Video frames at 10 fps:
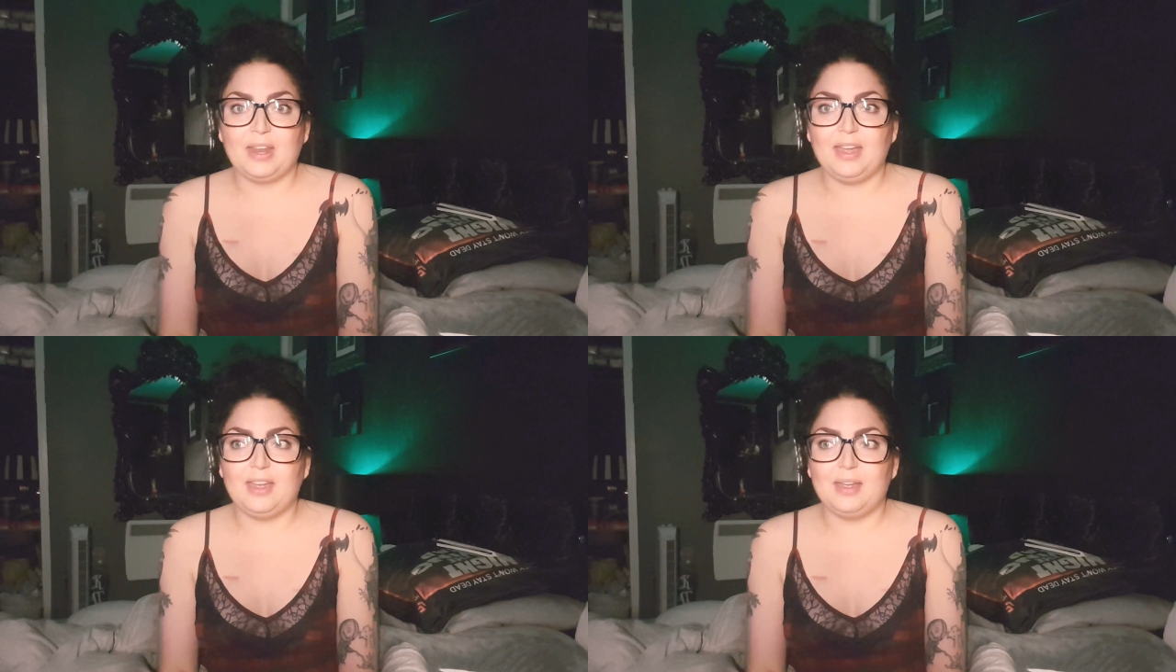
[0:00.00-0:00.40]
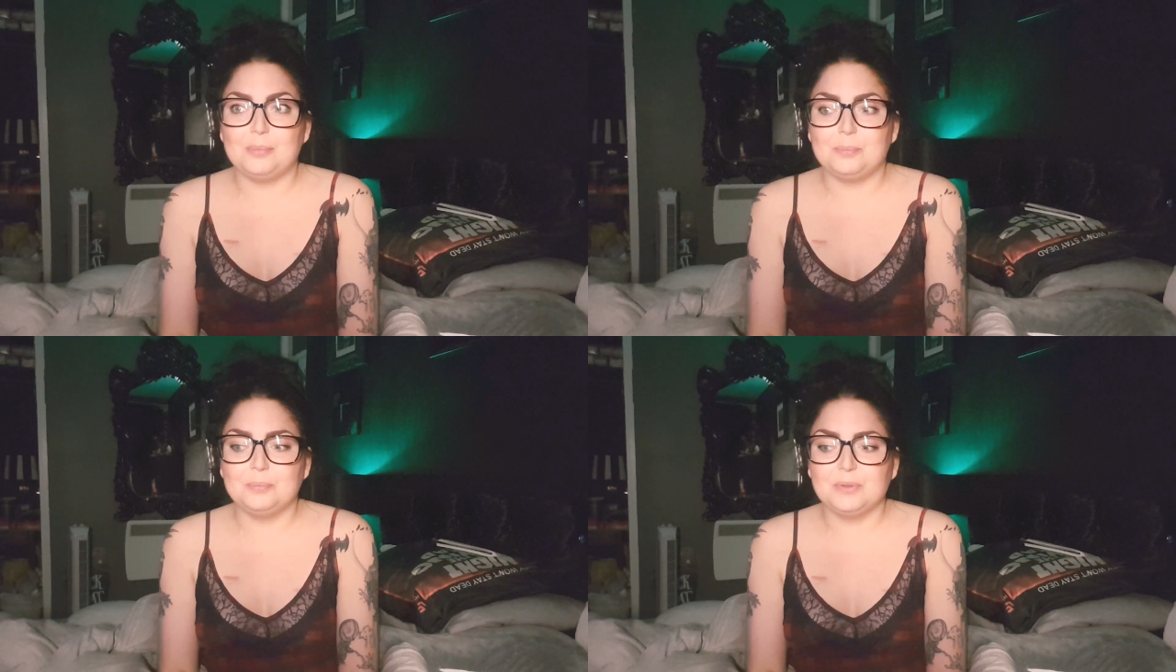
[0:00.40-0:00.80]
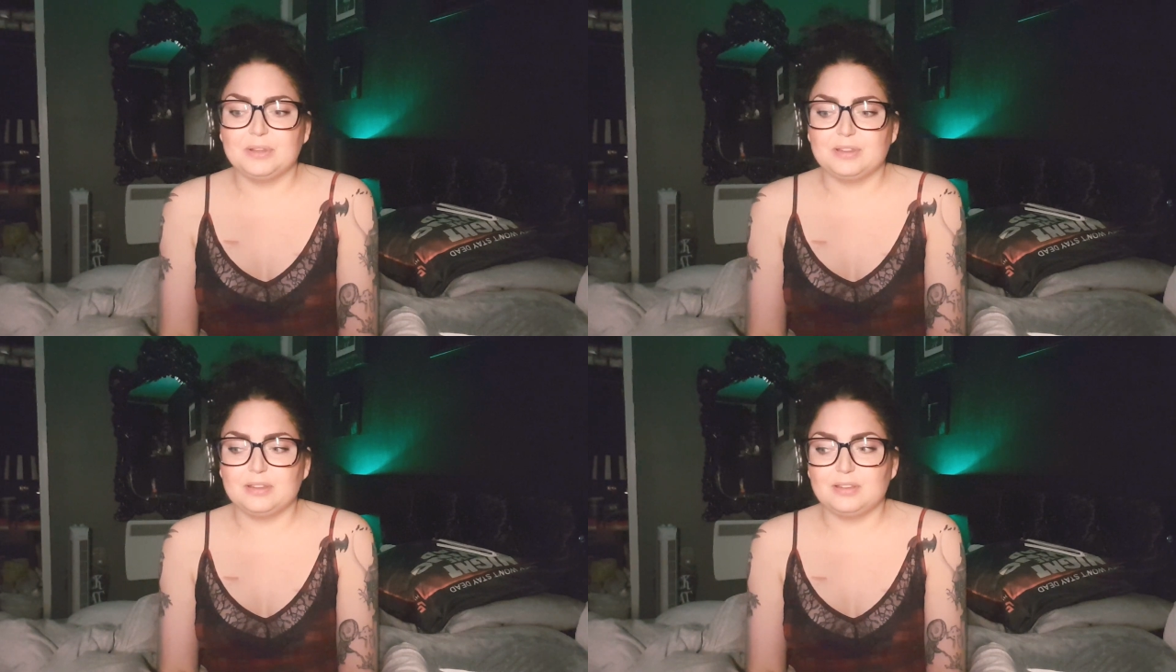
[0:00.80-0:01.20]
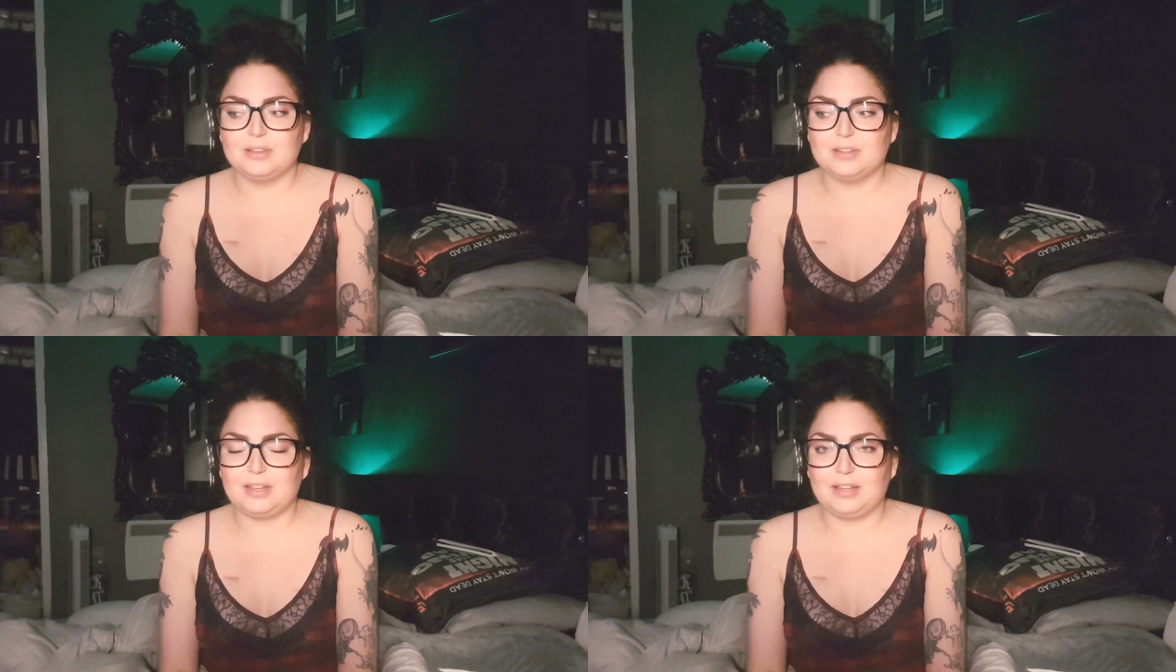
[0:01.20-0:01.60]
Kinda
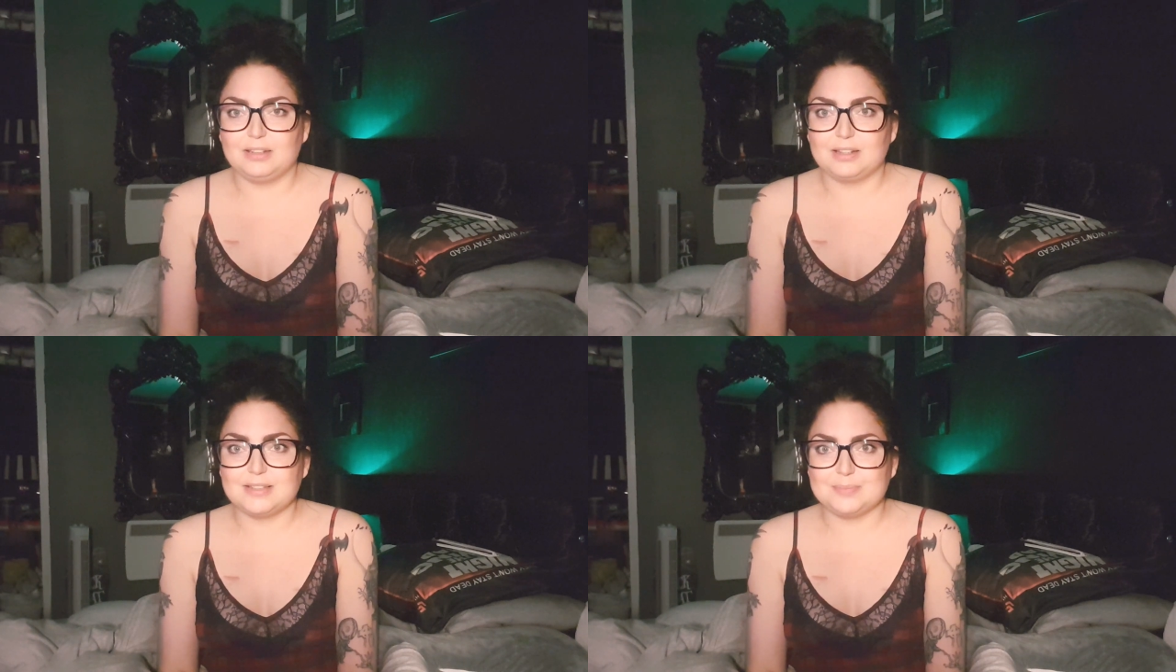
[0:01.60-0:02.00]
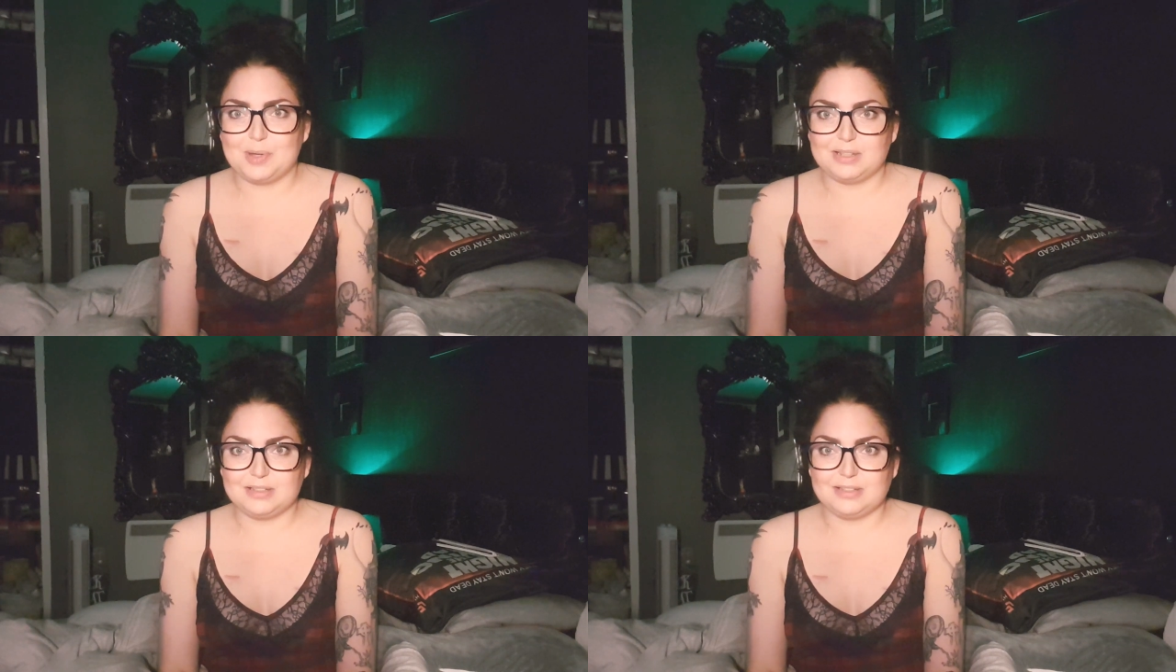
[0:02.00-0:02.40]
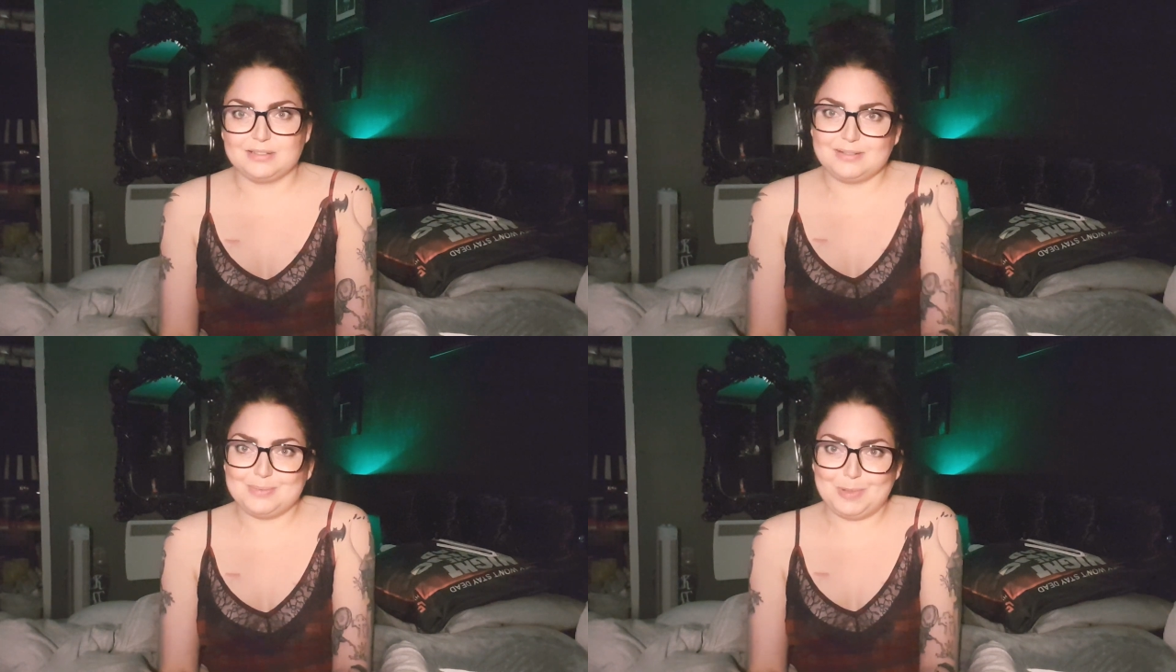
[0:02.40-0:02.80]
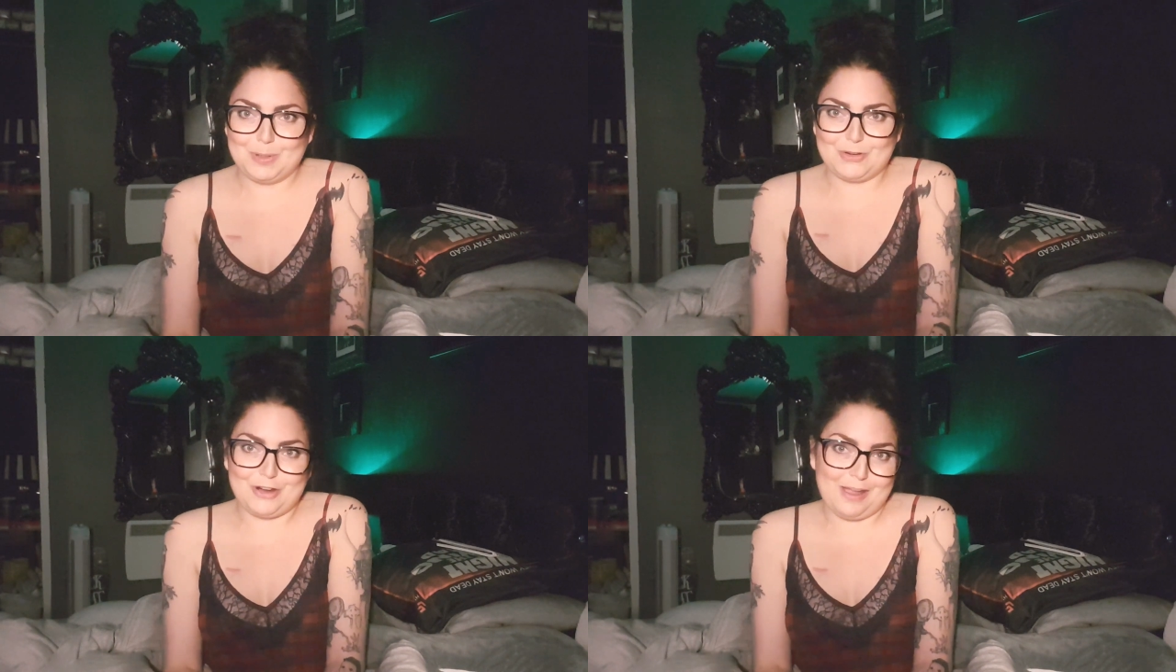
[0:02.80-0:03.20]
expected it to be
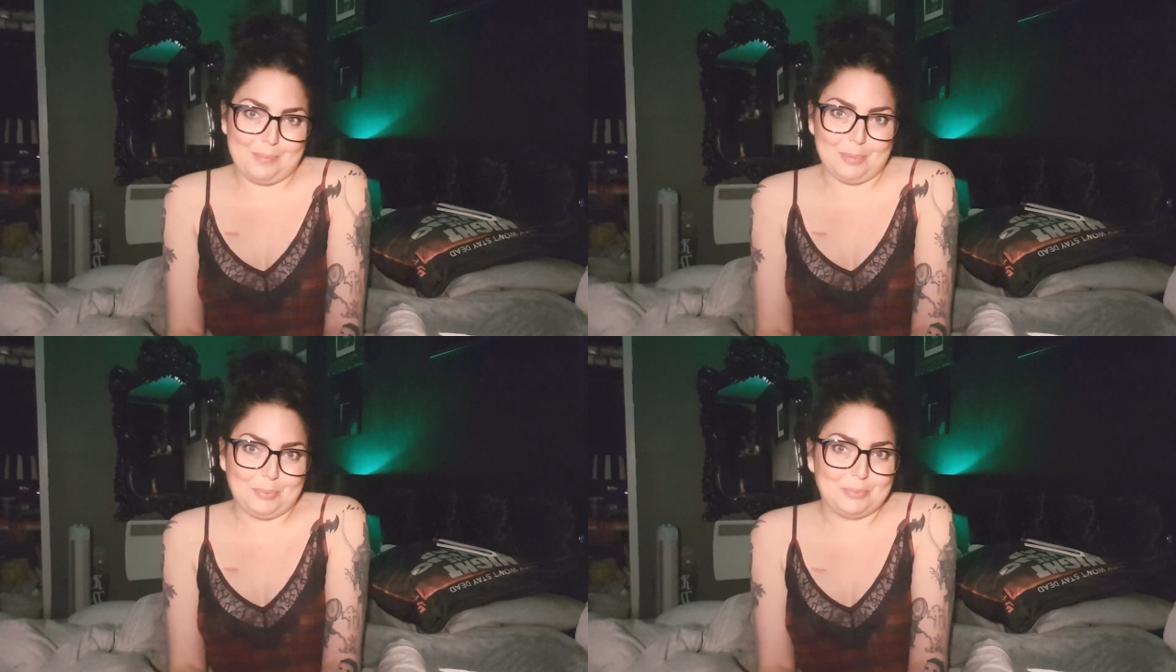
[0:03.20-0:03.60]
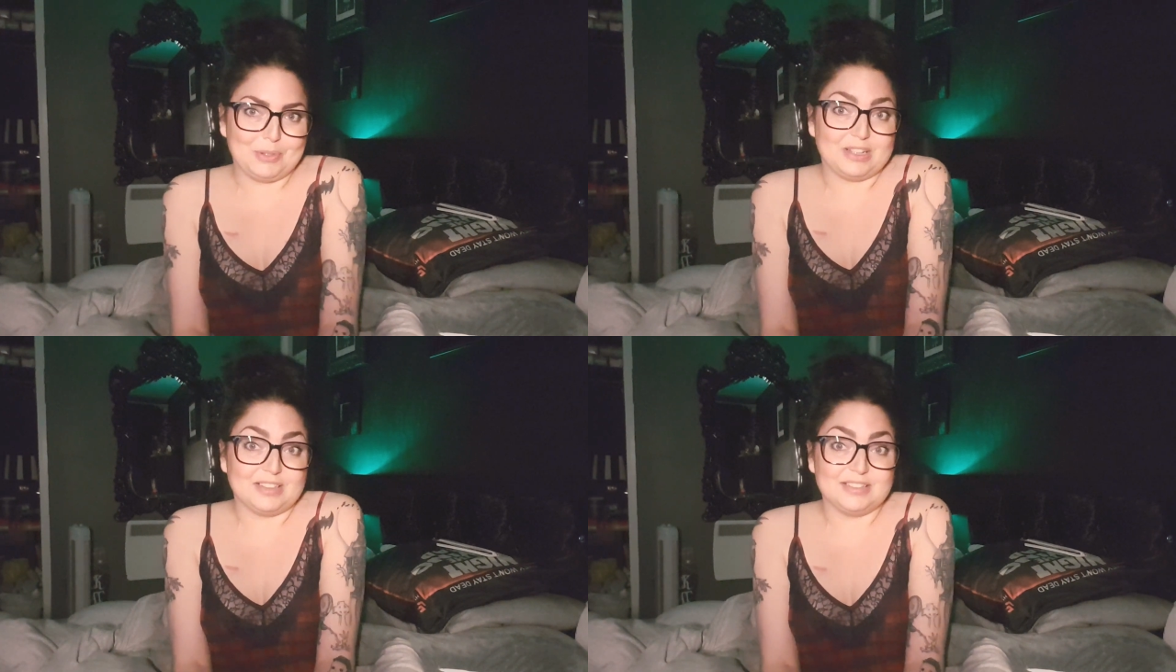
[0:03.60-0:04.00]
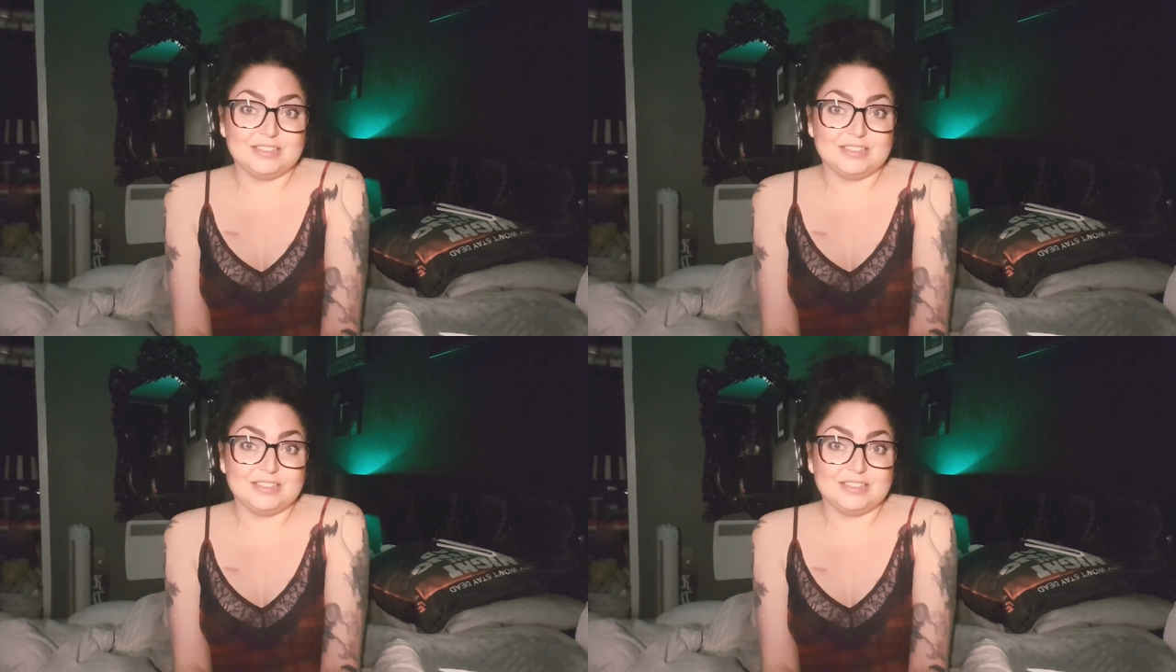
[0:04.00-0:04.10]
crap, but